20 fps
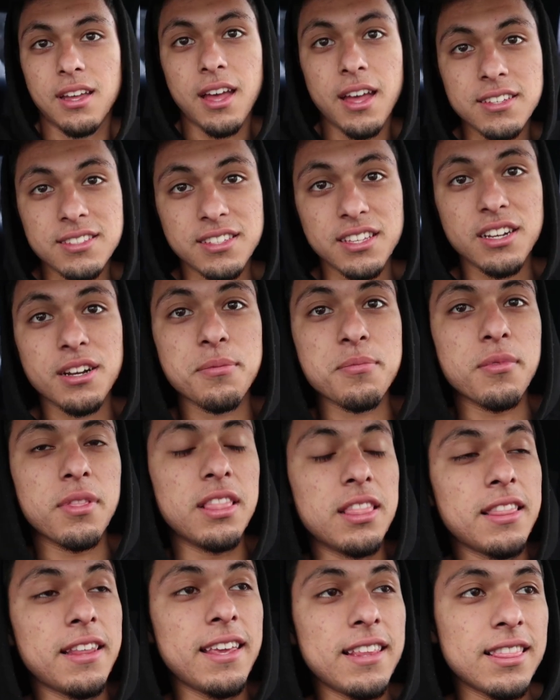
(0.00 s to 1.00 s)
I stayed up
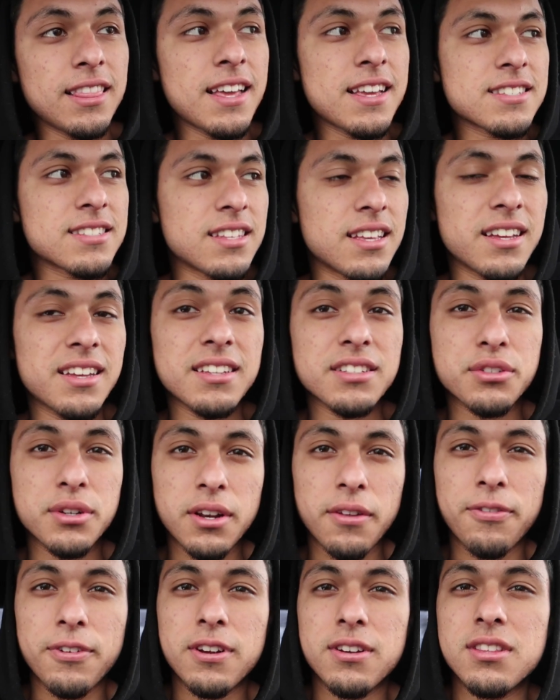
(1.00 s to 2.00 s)
late last night trying
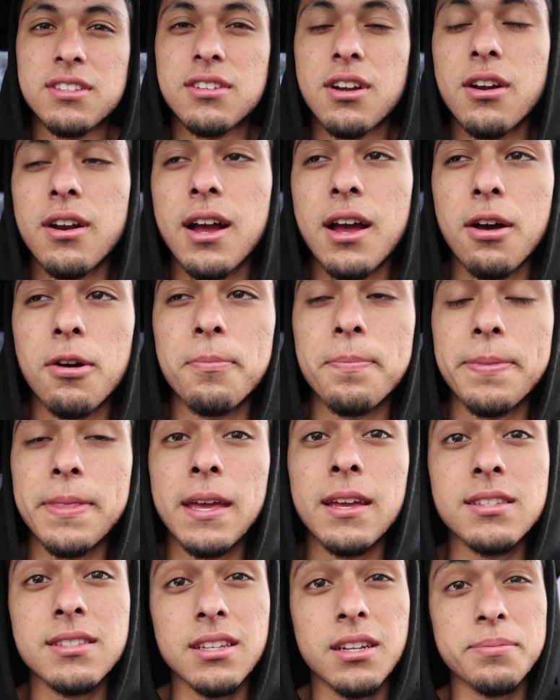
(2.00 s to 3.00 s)
to figure this car out.
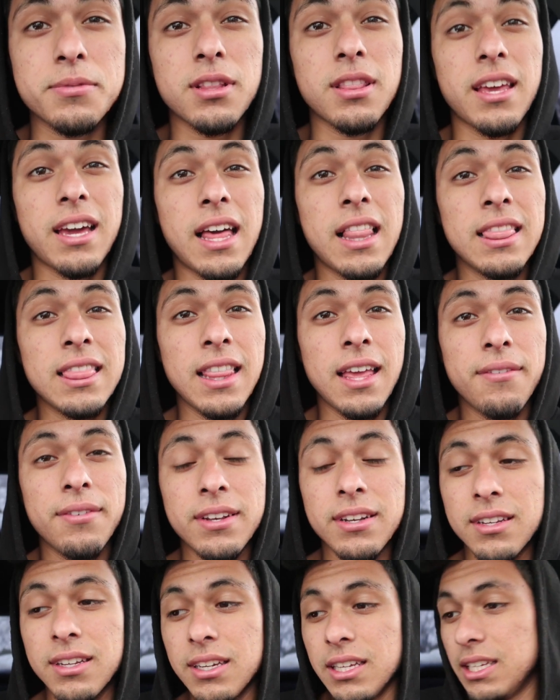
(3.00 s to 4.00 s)
I stayed up till like
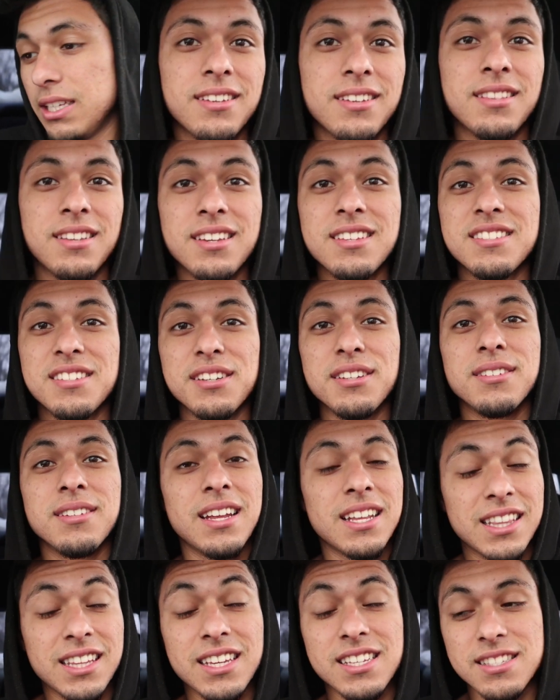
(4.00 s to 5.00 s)
11. I think it's good.
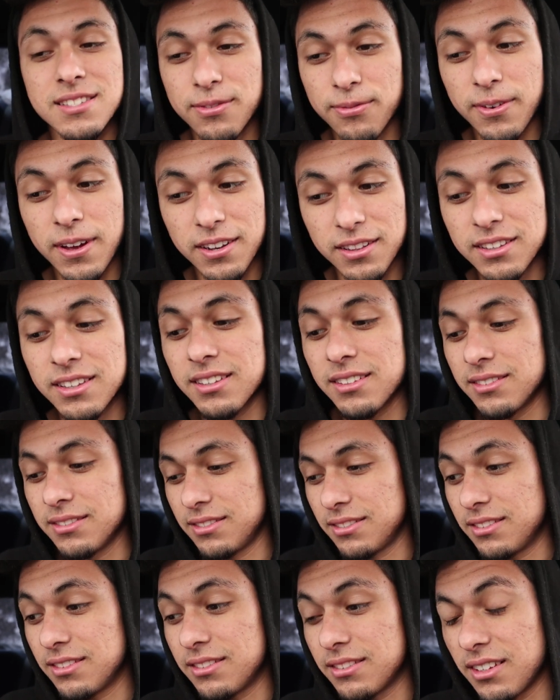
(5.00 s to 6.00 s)
I think it's finally
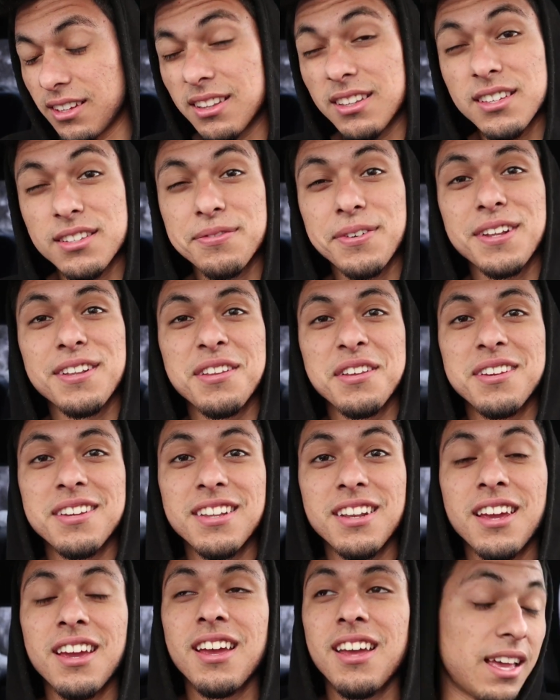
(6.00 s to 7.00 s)

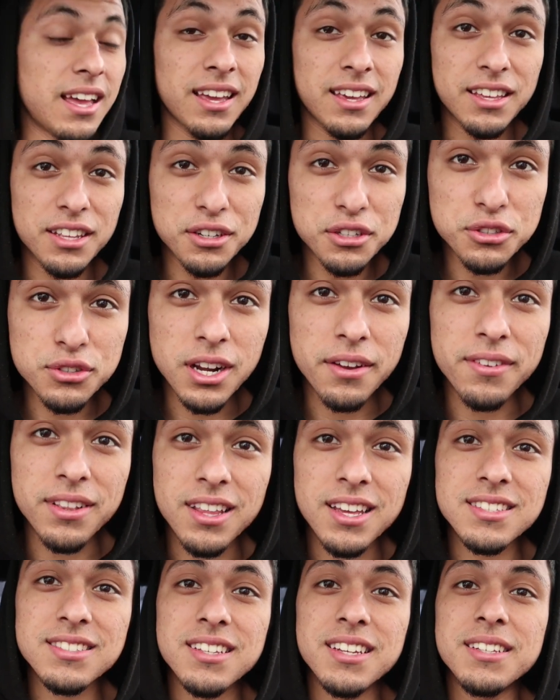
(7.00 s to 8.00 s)
good. I couldn't drive it
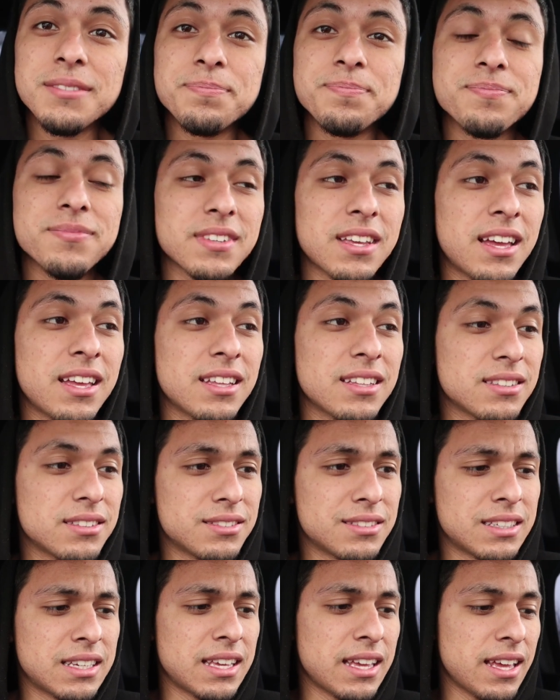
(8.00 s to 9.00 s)
last night. I
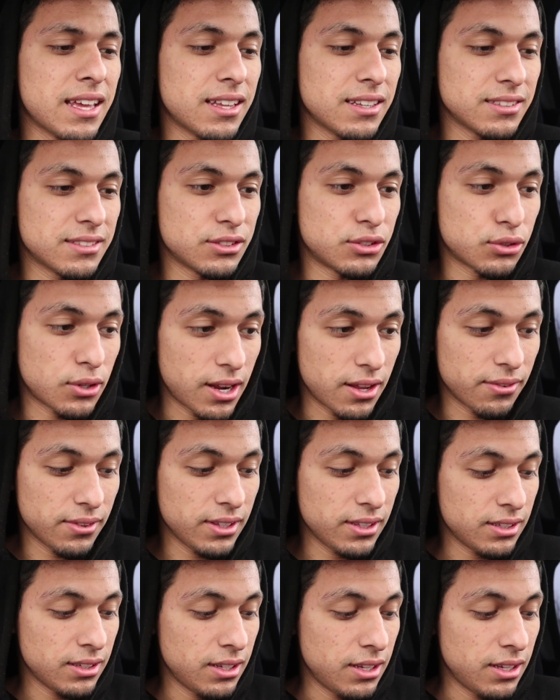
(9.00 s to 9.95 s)
can't drive it.